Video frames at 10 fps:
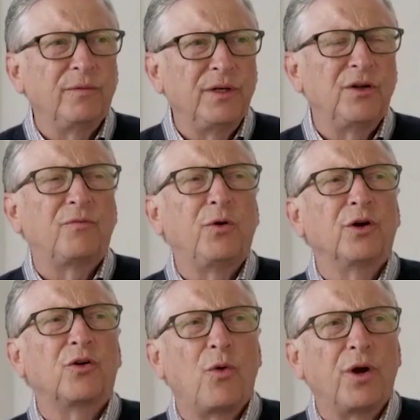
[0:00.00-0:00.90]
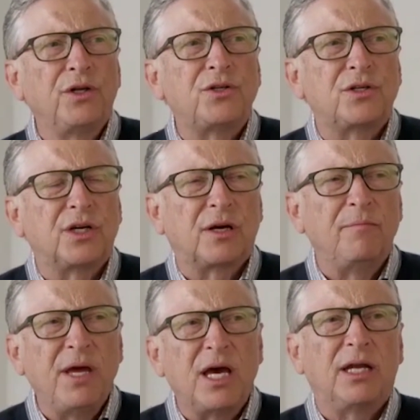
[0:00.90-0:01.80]
you know, if we were going to
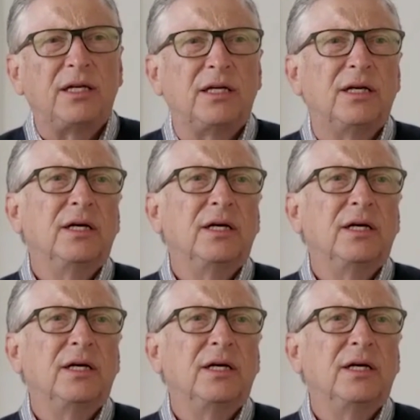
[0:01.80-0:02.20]
commit,